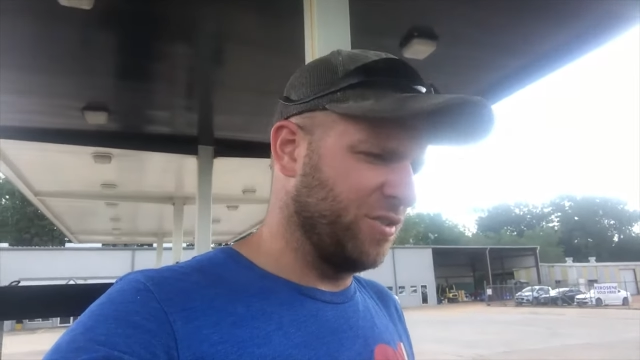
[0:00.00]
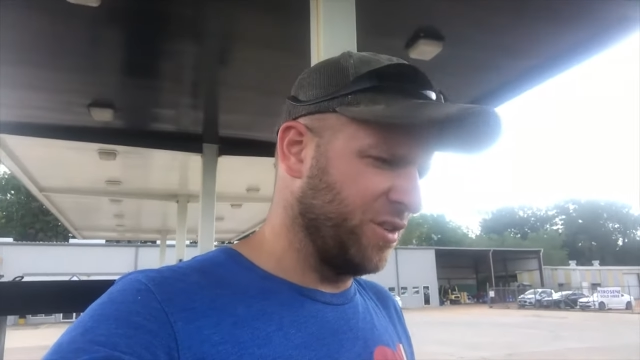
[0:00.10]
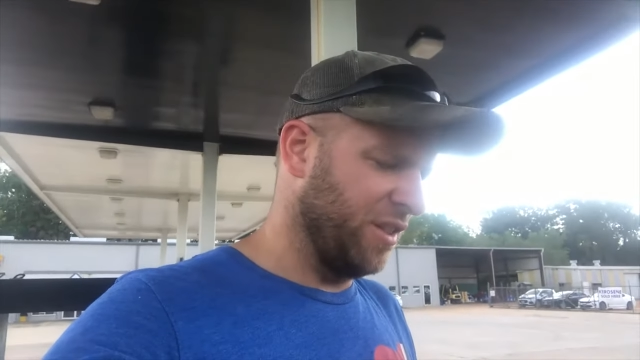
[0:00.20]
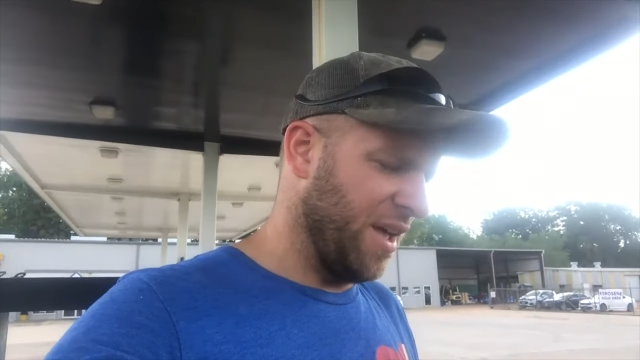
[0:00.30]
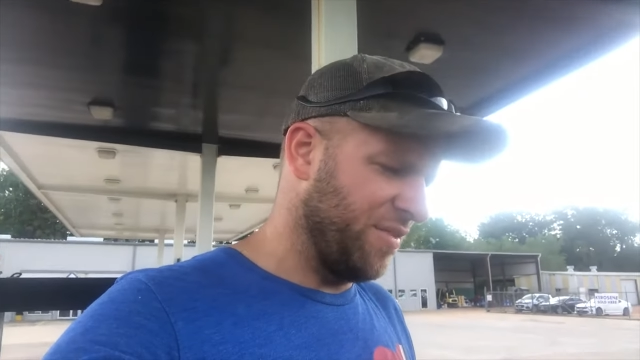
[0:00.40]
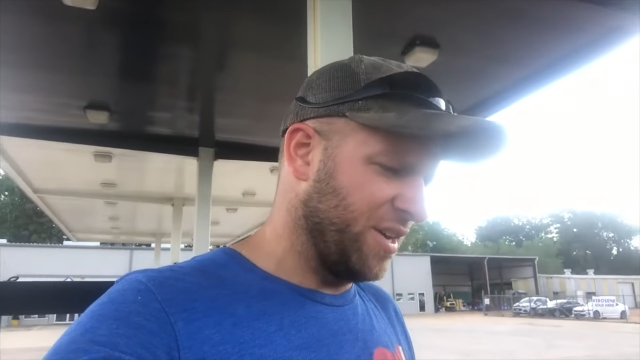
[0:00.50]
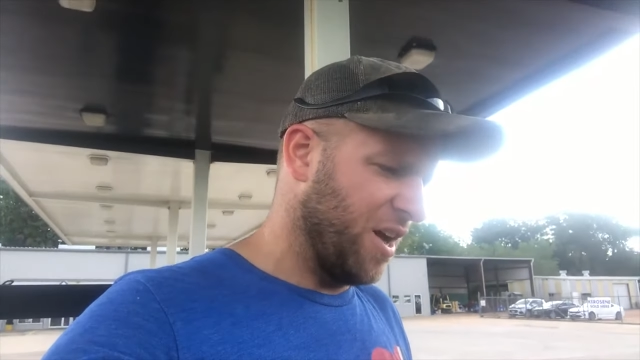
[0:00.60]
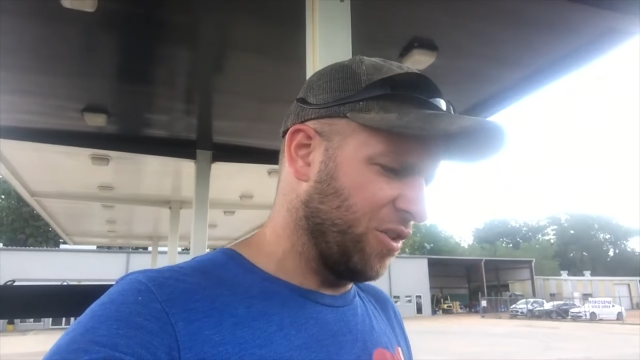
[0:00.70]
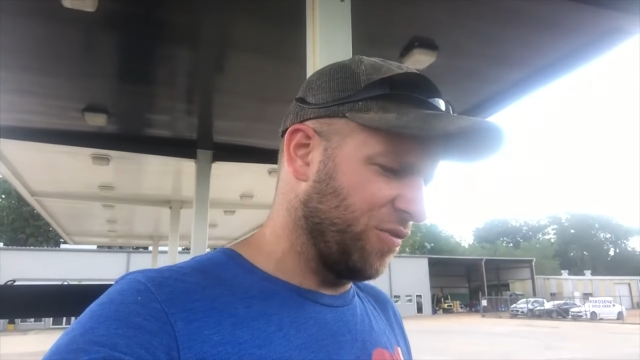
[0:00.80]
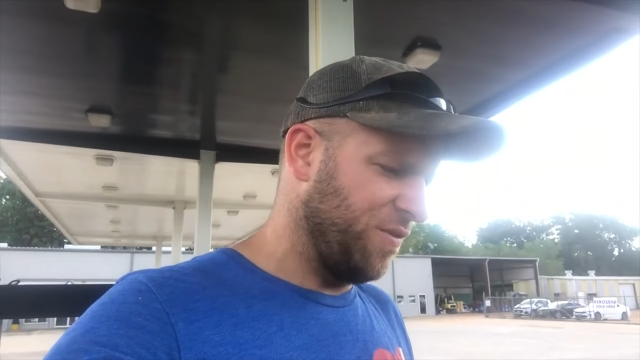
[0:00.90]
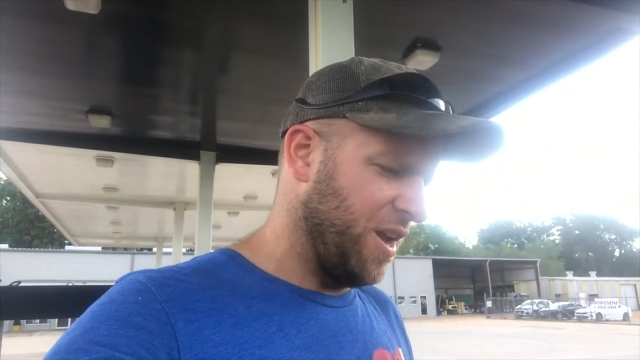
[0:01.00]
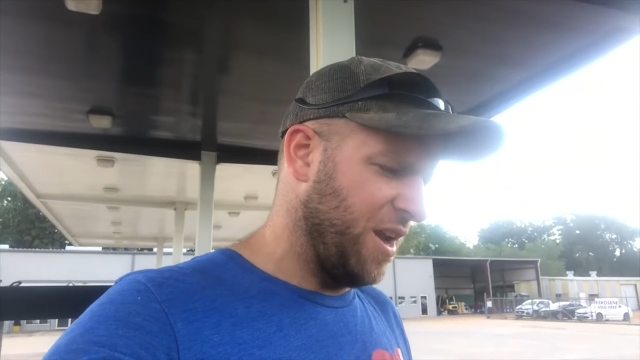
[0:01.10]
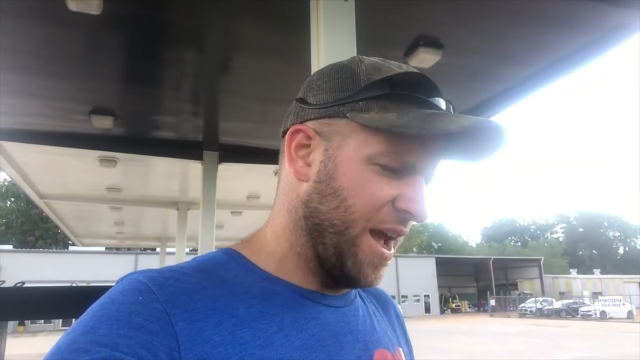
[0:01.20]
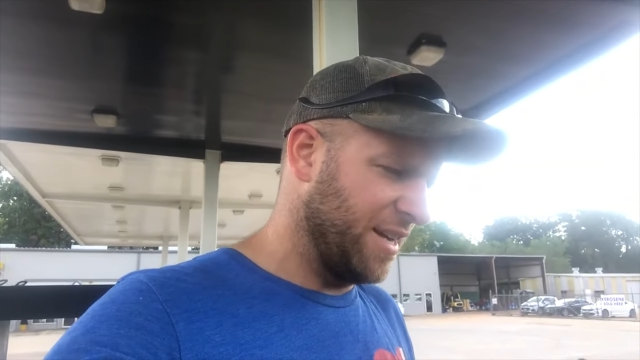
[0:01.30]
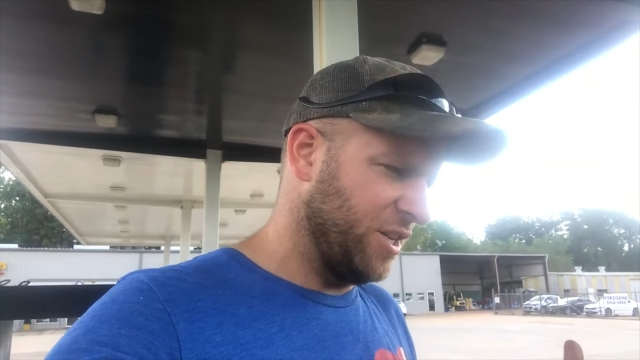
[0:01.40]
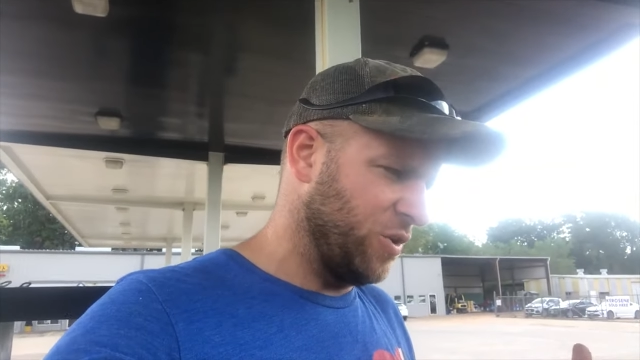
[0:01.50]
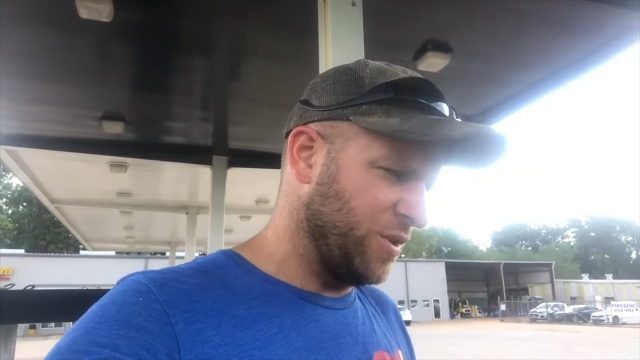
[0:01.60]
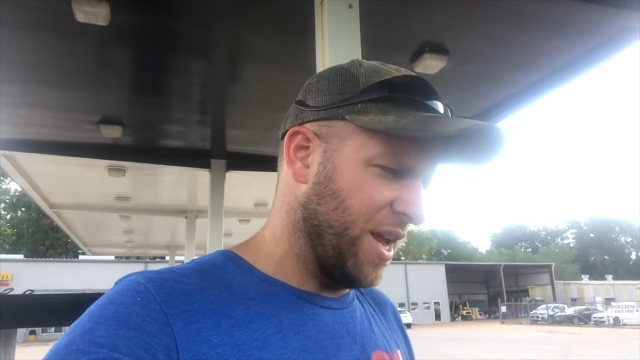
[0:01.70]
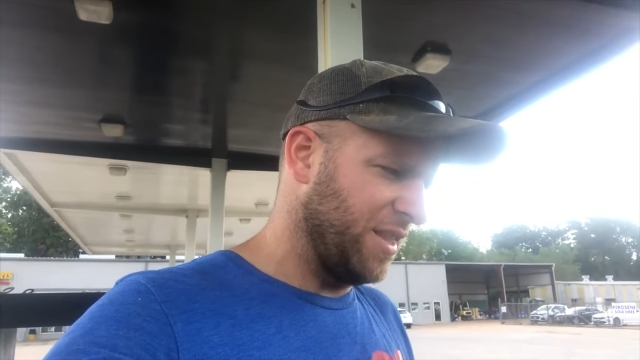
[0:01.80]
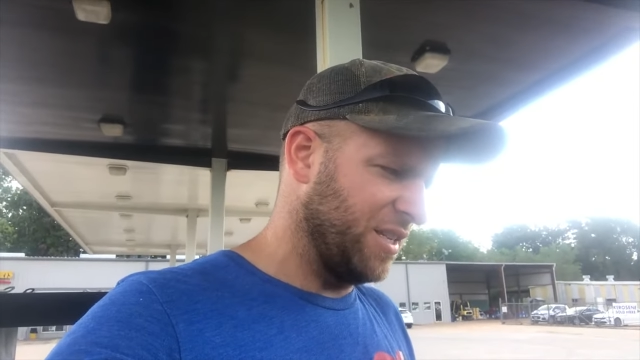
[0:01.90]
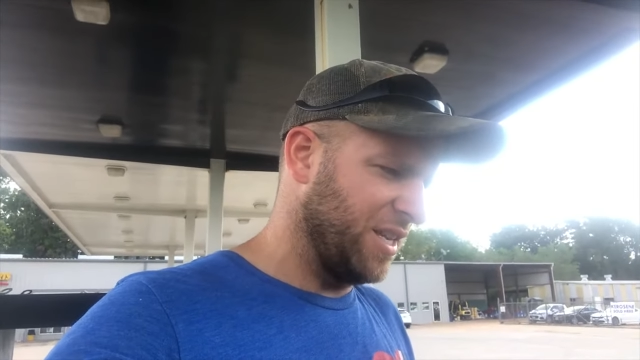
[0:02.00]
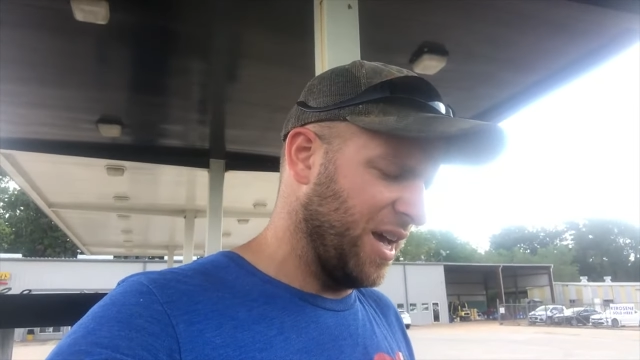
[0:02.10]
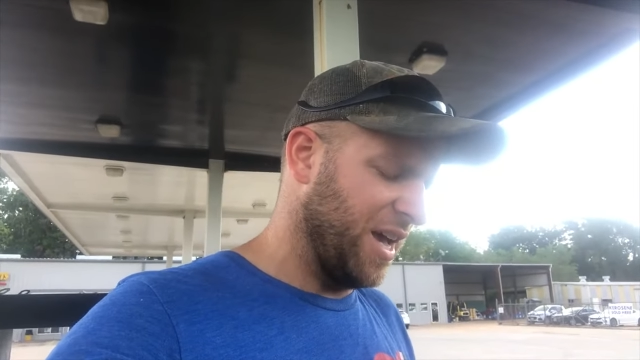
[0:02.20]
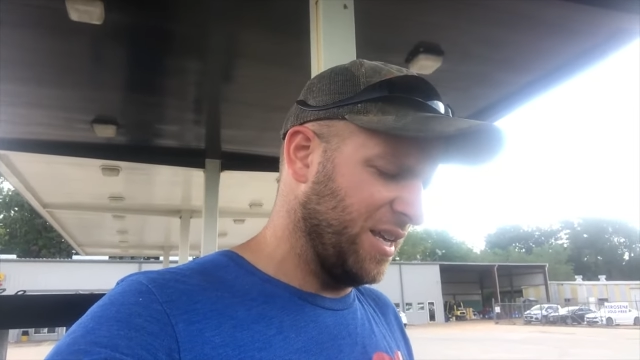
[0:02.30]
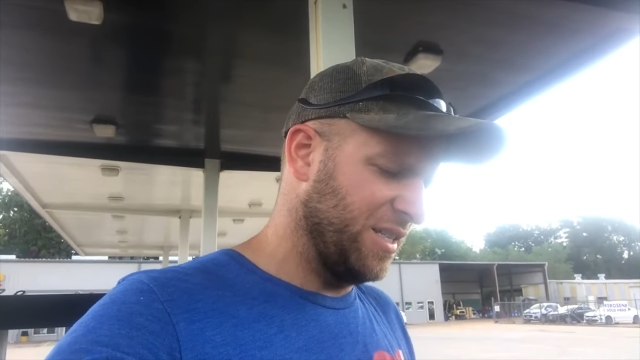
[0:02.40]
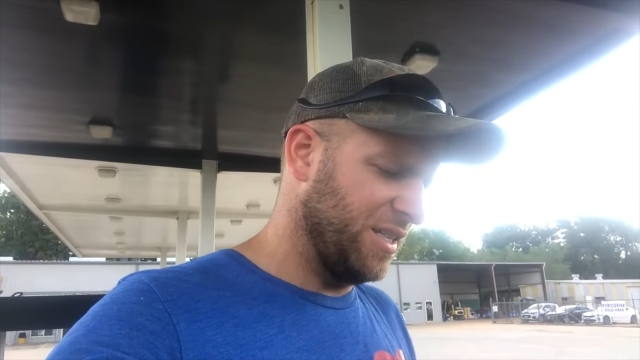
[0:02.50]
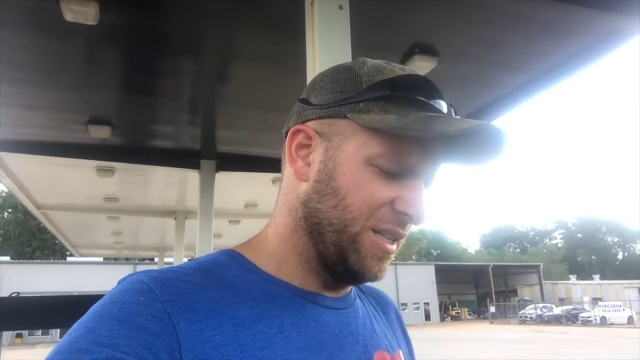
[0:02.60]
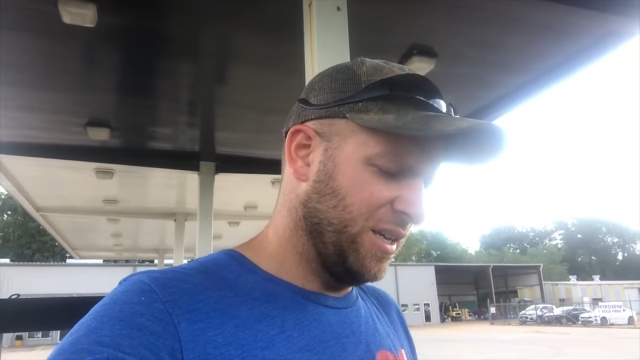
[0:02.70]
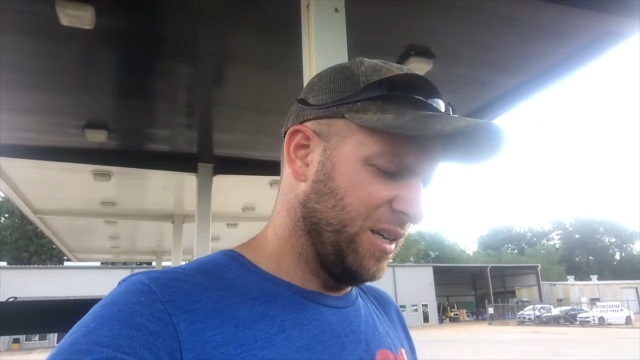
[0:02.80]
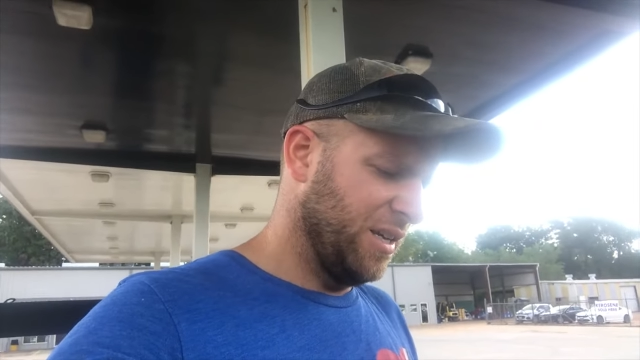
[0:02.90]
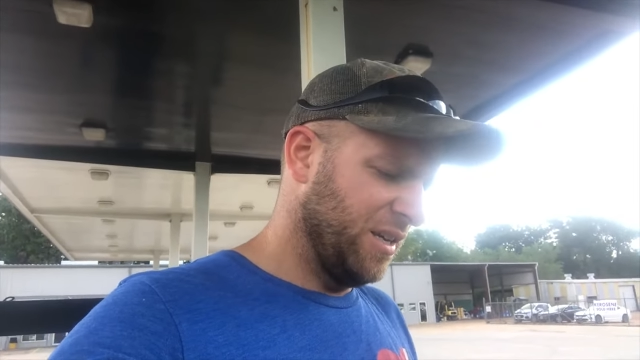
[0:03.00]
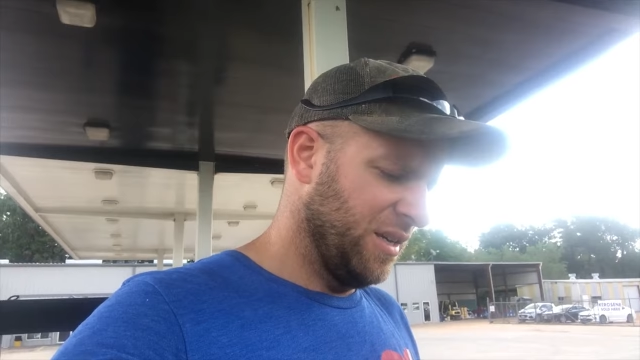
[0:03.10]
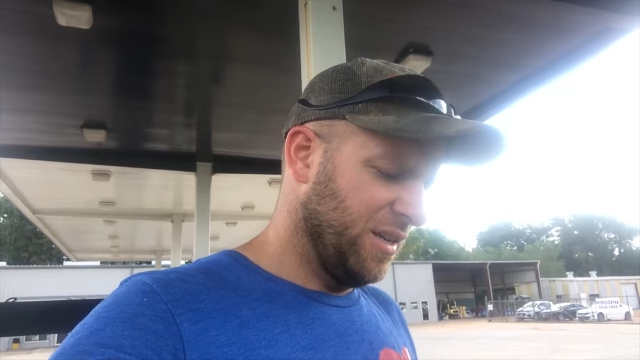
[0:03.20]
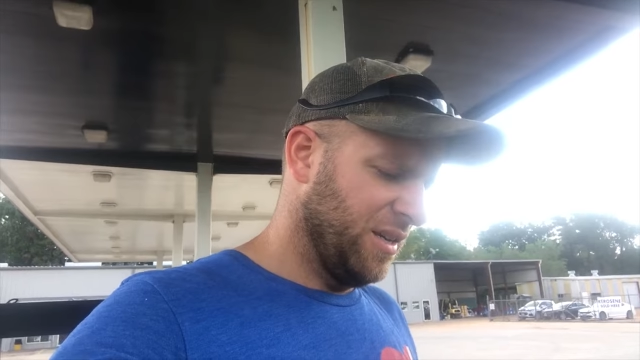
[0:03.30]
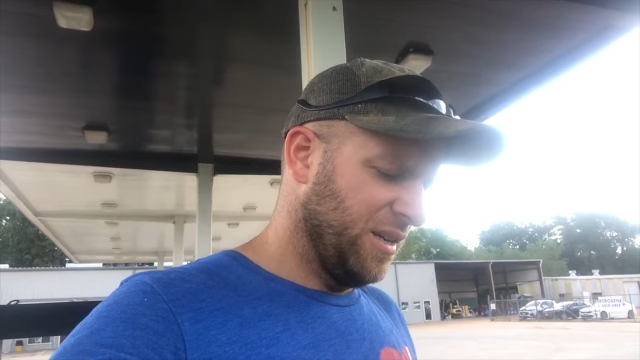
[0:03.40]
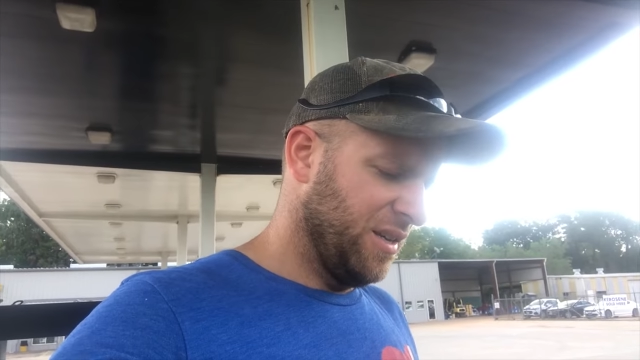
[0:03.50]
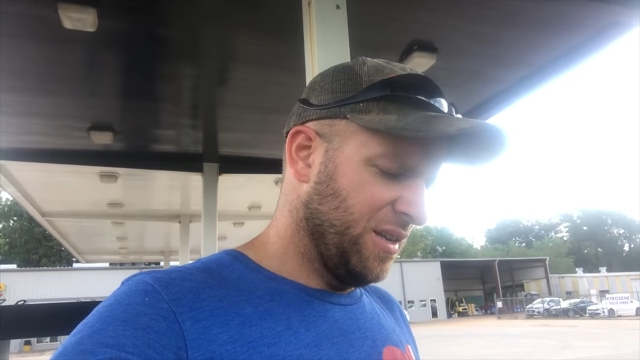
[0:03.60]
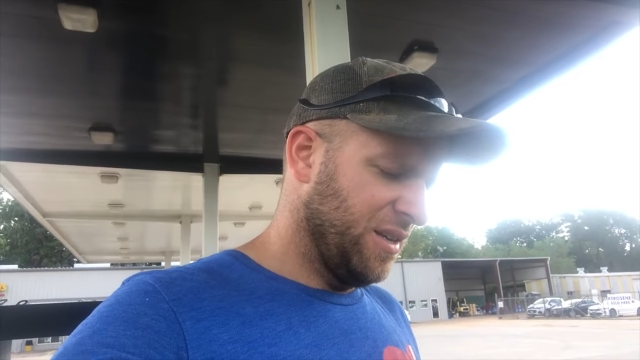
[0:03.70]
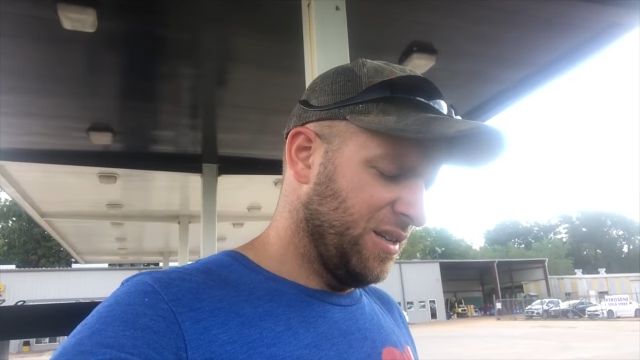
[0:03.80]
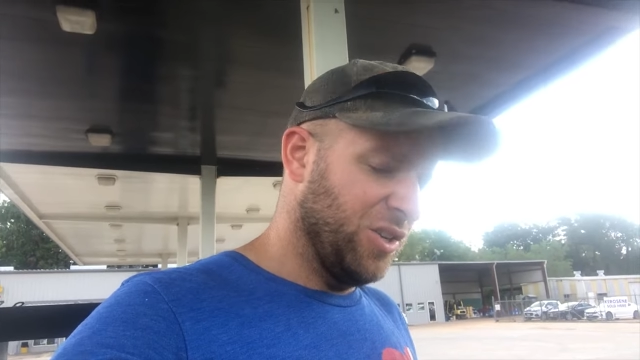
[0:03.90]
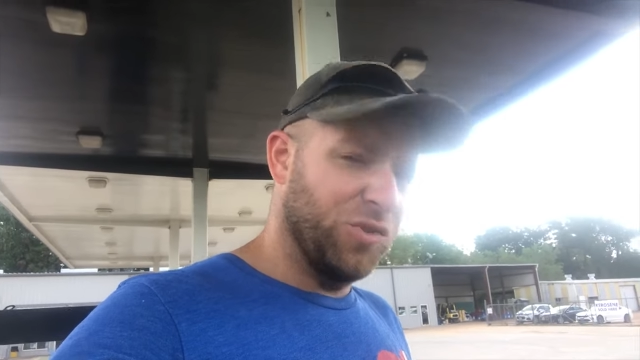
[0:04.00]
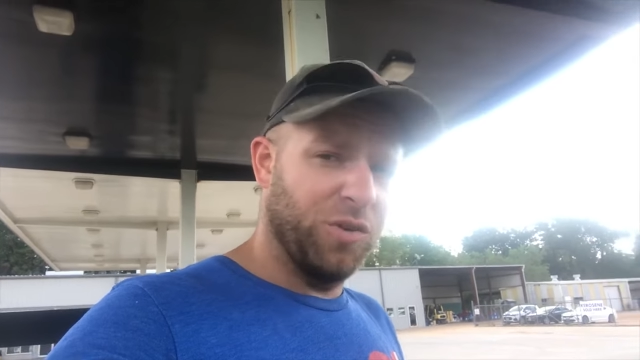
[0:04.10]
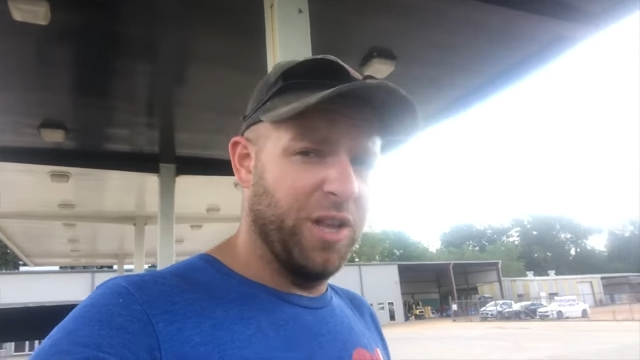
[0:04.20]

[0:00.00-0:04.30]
There's an $11 fee to actually go take the test. So it's